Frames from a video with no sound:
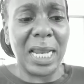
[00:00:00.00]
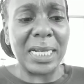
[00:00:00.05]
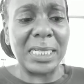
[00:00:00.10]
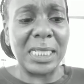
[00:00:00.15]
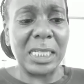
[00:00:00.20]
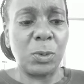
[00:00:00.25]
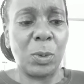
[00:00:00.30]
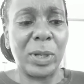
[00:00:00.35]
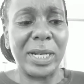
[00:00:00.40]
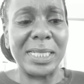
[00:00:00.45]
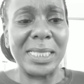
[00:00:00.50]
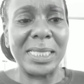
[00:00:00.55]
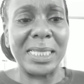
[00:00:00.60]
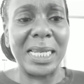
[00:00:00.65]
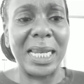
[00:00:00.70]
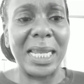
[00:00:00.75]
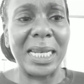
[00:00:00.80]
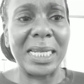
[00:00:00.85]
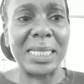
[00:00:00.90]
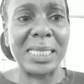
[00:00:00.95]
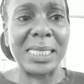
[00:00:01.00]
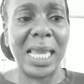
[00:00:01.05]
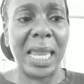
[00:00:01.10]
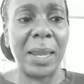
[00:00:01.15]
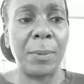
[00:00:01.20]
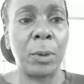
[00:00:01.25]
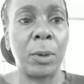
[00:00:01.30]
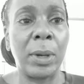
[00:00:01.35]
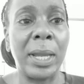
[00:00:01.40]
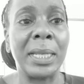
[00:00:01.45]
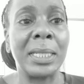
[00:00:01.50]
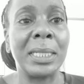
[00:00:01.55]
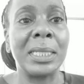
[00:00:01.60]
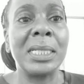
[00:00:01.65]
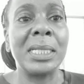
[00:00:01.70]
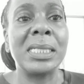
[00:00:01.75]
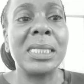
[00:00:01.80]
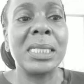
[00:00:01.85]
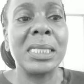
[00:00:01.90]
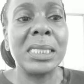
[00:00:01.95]
I just want to sit at a table and
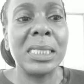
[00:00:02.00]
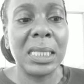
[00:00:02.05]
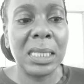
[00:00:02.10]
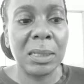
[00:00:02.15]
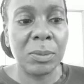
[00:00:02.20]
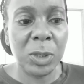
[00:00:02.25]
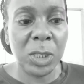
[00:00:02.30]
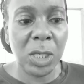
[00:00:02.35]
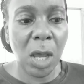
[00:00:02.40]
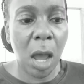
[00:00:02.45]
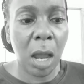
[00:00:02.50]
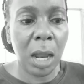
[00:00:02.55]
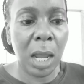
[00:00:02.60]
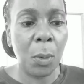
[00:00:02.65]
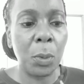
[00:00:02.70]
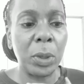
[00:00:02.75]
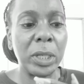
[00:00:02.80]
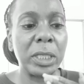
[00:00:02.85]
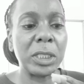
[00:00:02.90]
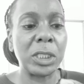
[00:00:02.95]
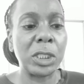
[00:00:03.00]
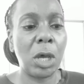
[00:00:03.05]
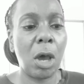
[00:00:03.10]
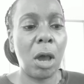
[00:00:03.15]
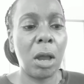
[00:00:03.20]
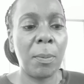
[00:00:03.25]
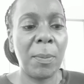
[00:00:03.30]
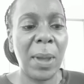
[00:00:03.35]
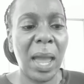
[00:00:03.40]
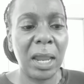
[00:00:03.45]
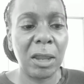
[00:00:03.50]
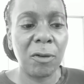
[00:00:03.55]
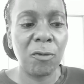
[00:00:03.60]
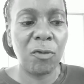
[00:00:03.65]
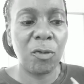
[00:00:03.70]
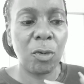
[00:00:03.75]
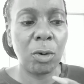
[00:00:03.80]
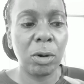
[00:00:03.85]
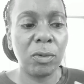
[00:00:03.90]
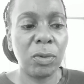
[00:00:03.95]
listen to them talk. I want to talk back and
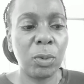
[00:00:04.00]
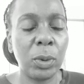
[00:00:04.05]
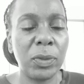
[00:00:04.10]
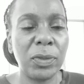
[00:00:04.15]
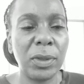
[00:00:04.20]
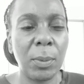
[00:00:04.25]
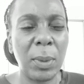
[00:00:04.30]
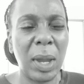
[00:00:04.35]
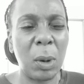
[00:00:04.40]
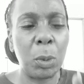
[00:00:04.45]
forth with them.